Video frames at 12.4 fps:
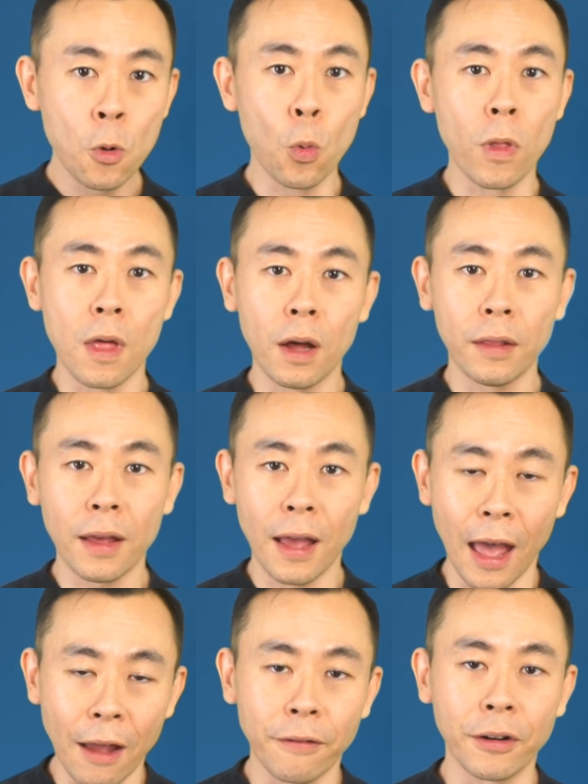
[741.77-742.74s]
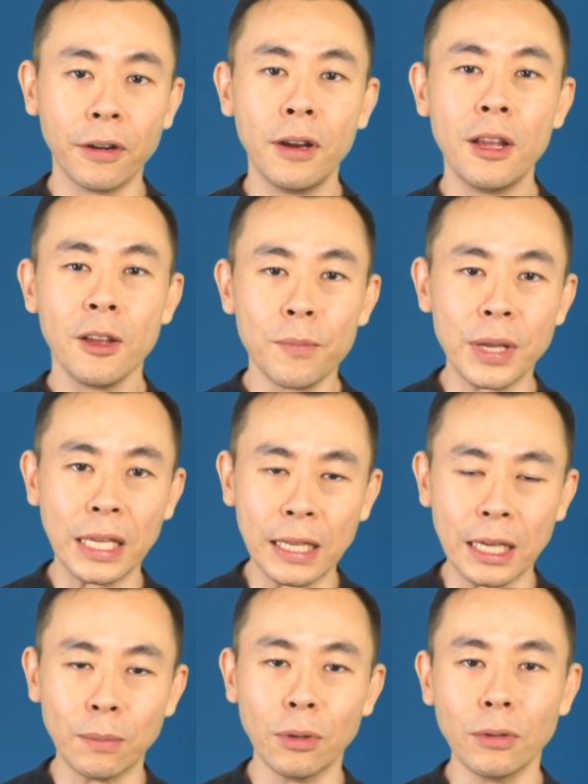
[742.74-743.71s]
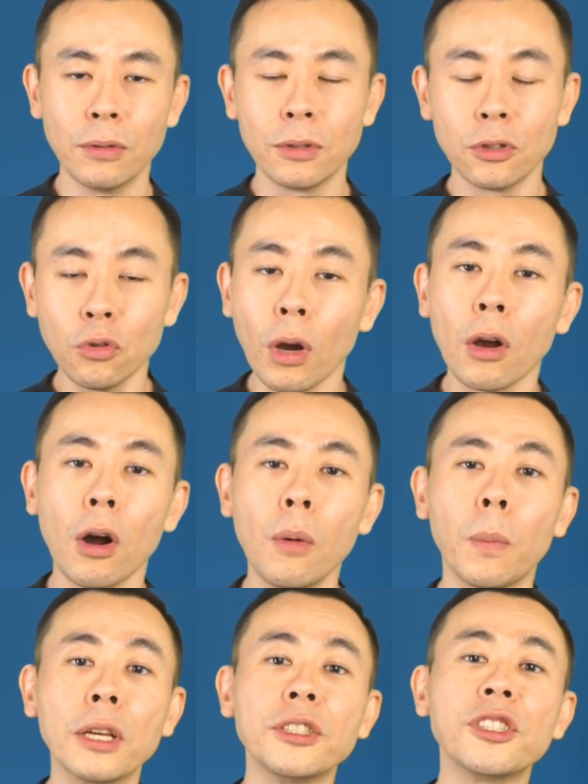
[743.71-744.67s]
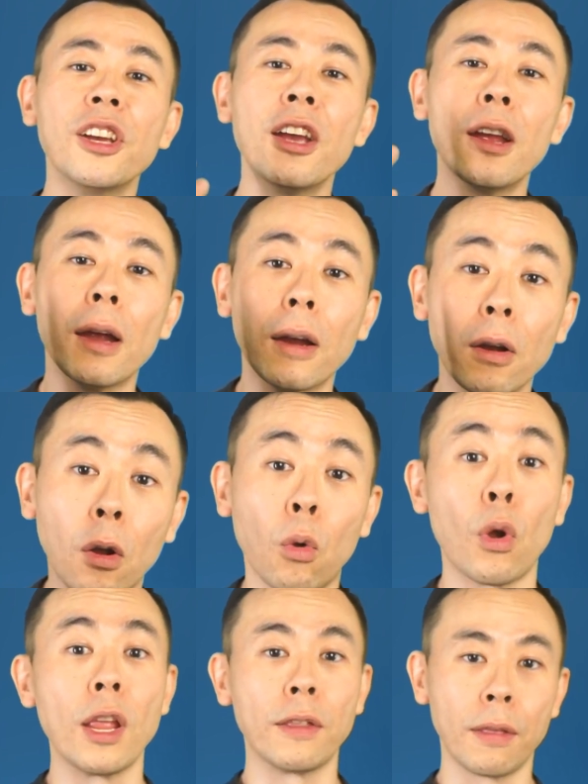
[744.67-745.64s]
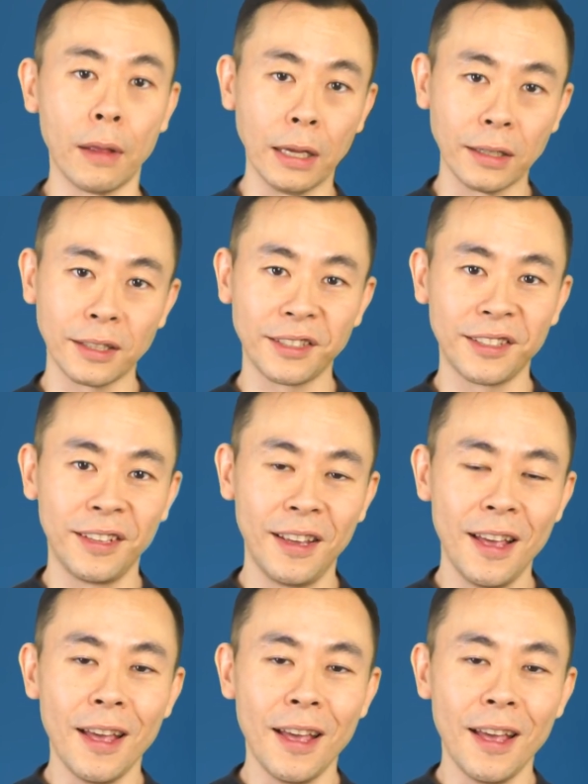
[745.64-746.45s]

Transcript: without ever being able to accomplish great things.